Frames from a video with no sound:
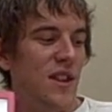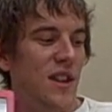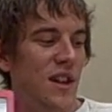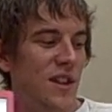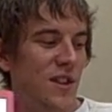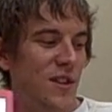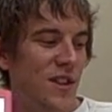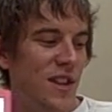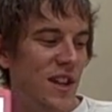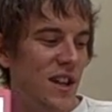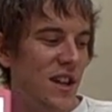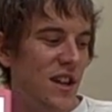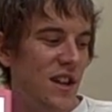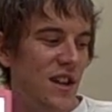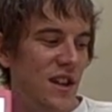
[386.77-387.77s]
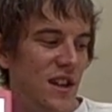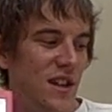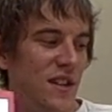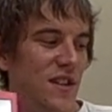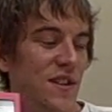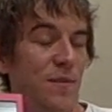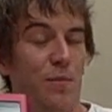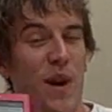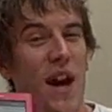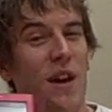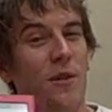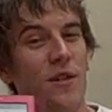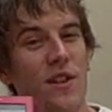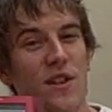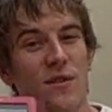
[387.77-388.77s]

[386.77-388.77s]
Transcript: The other thing is power